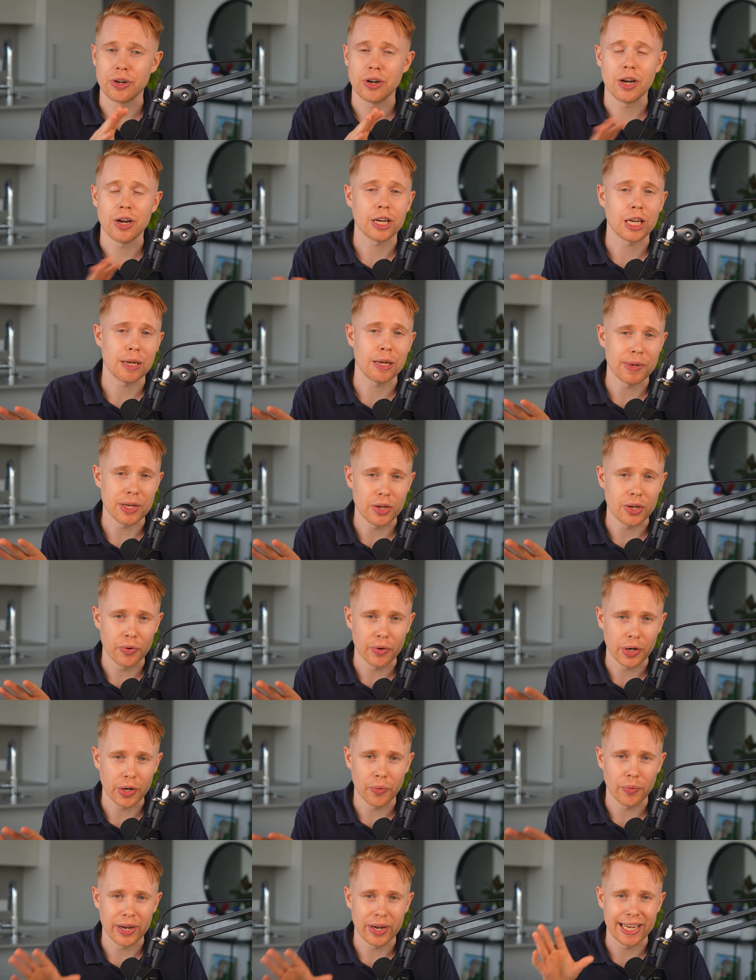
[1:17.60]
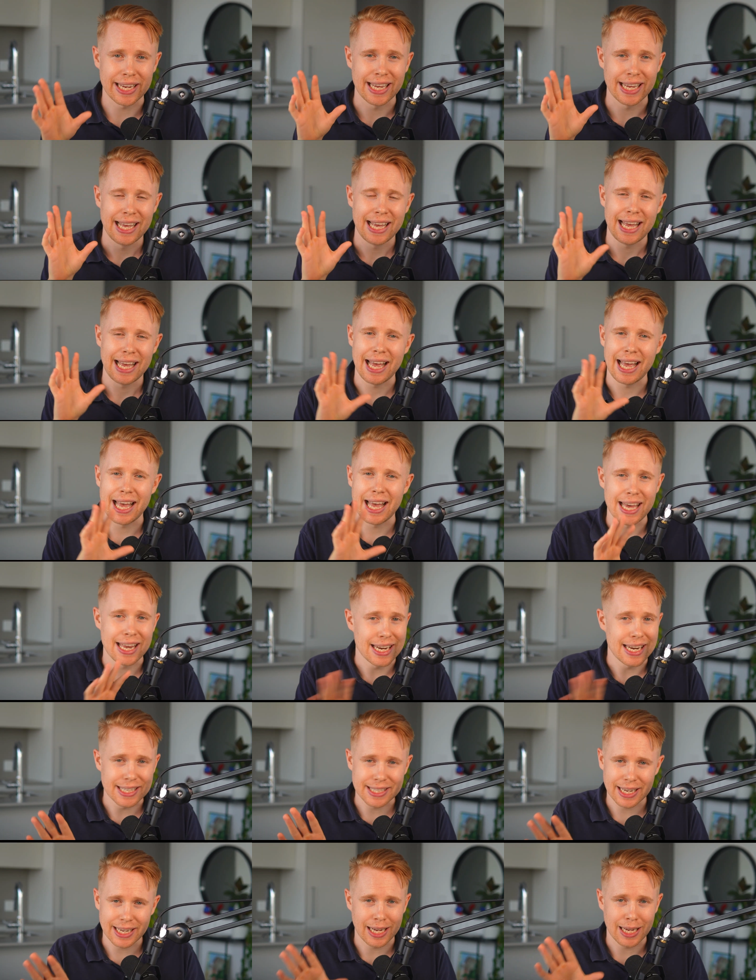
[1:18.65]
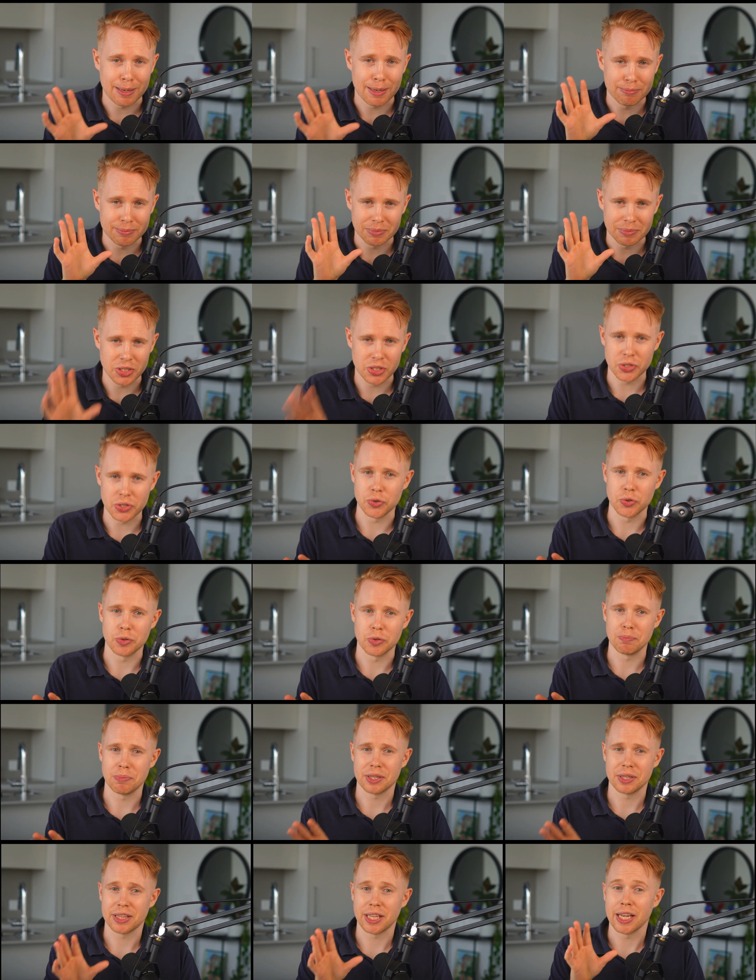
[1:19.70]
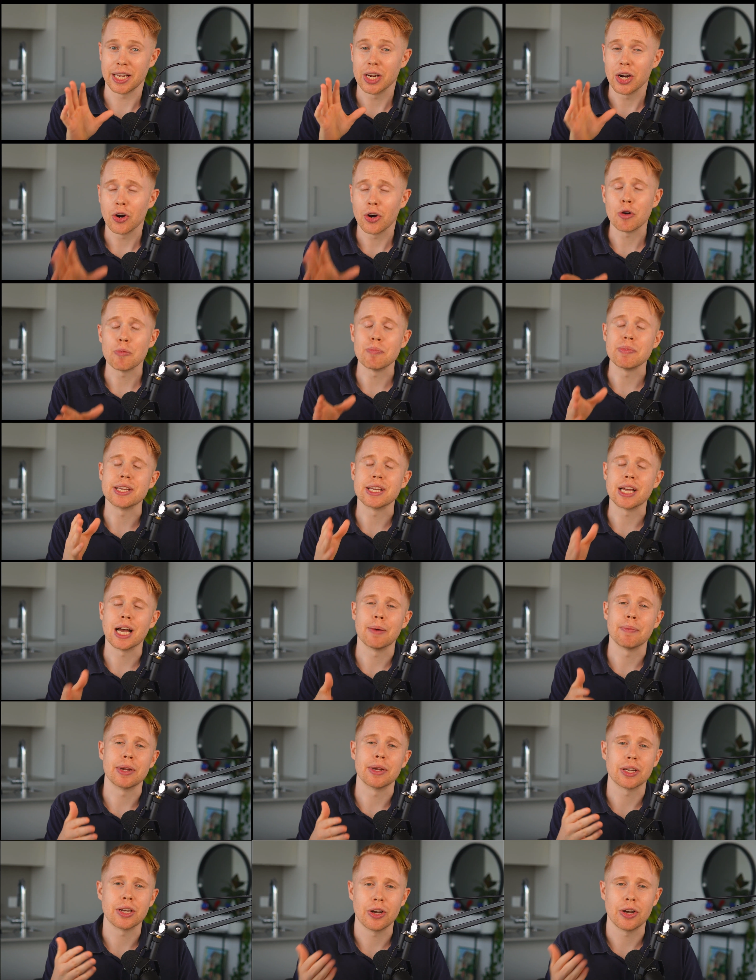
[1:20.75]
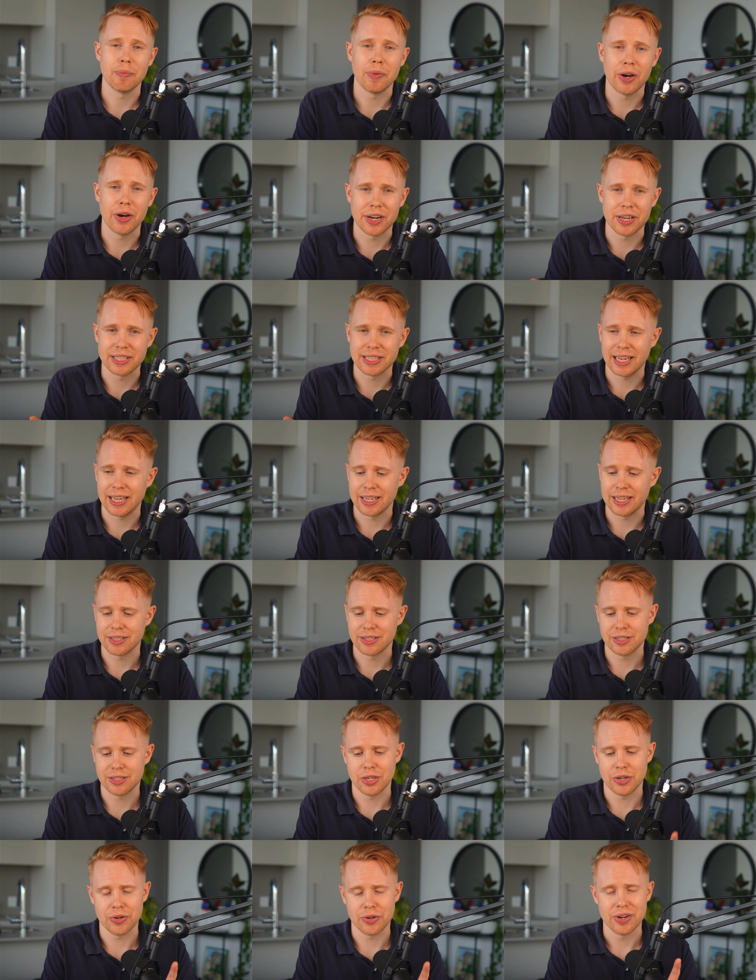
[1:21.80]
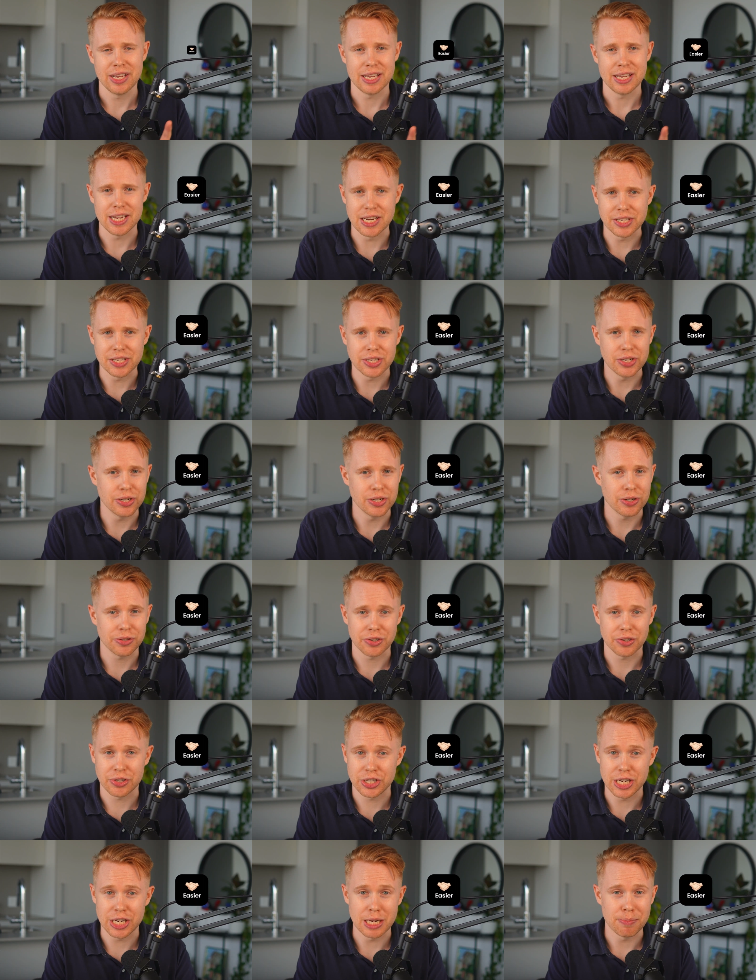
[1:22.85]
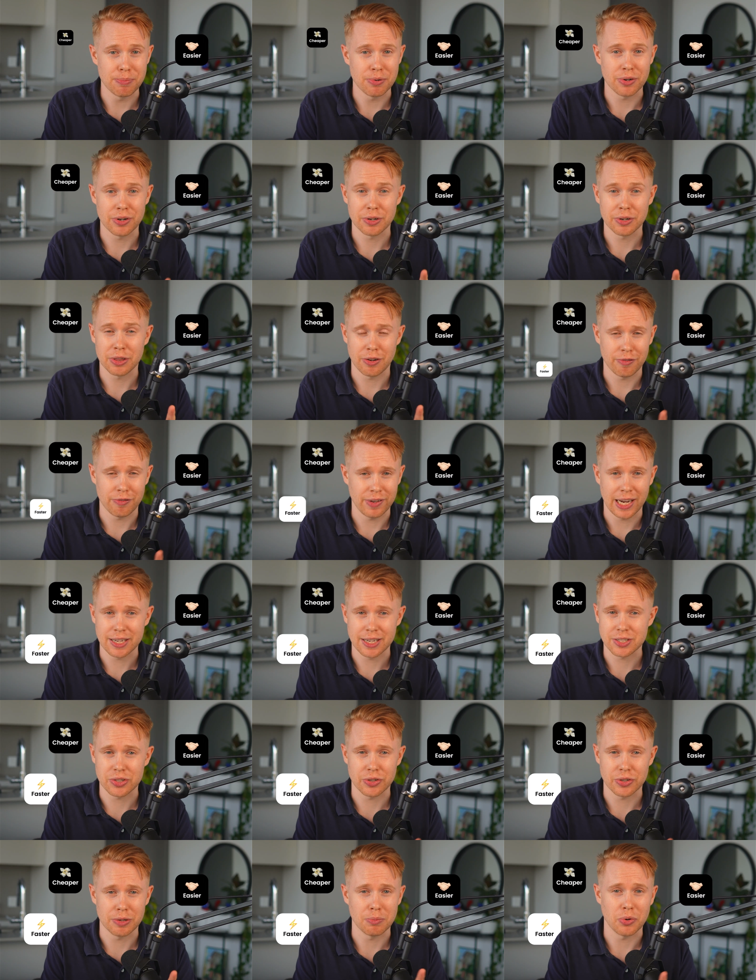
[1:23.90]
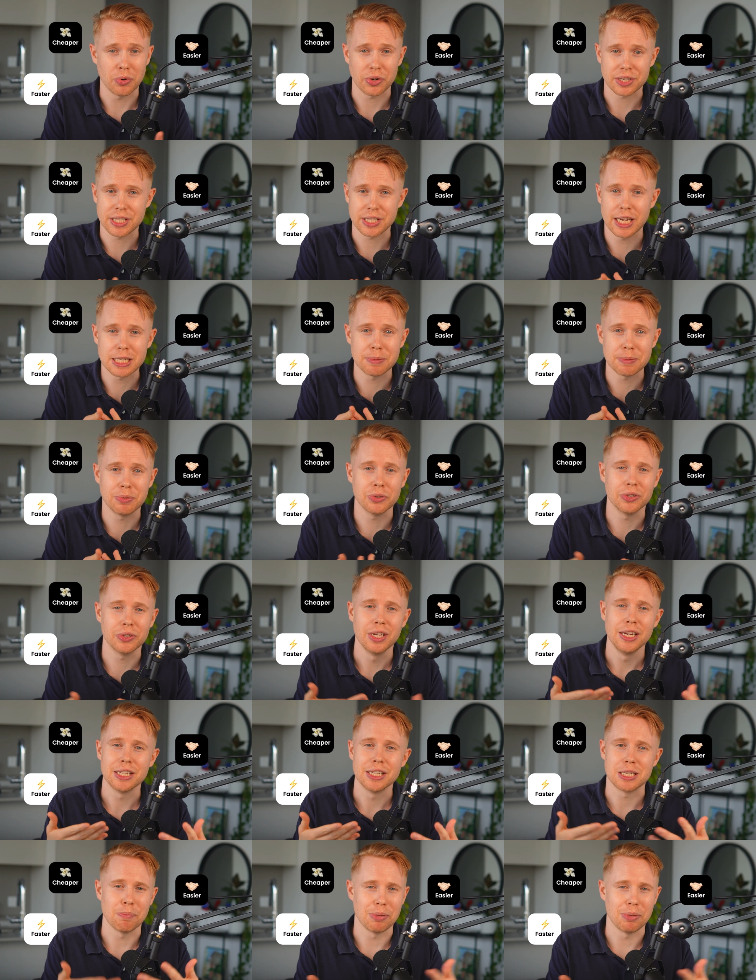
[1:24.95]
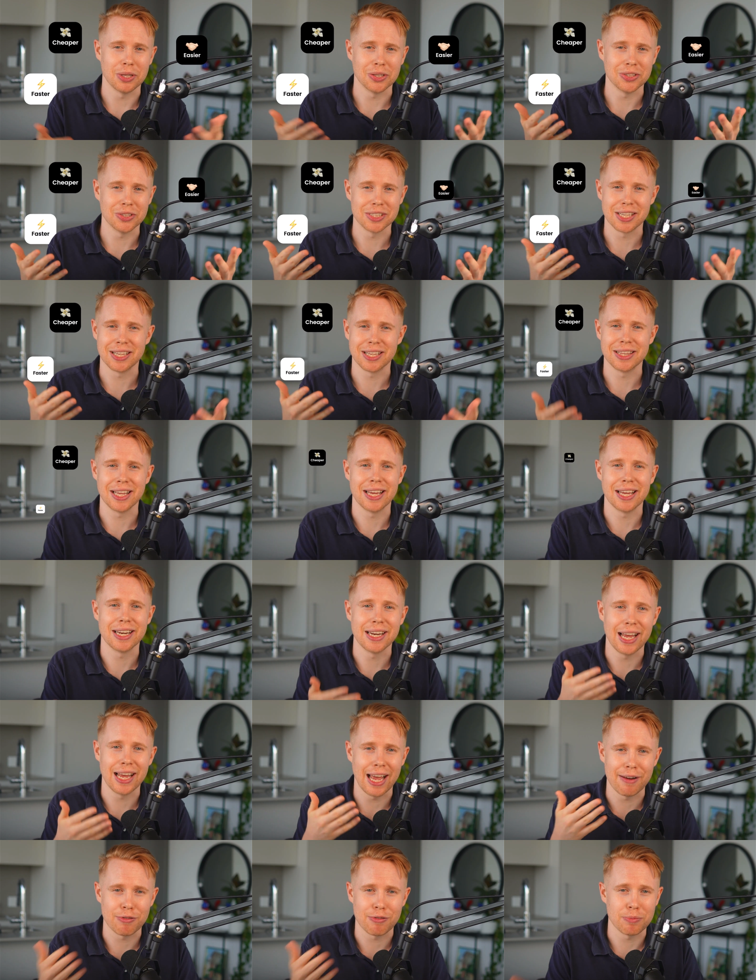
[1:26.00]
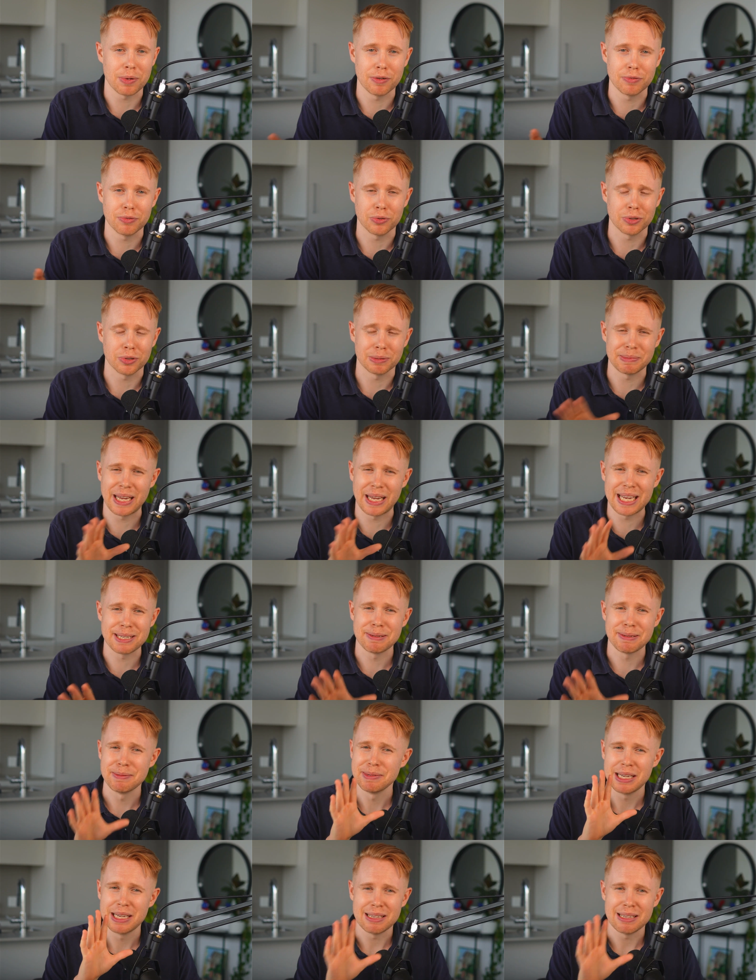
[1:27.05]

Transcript: are not going to be going away anytime soon, but they are becoming commoditized. They're easier, they're cheaper, they're faster and more accessible to build than ever before. And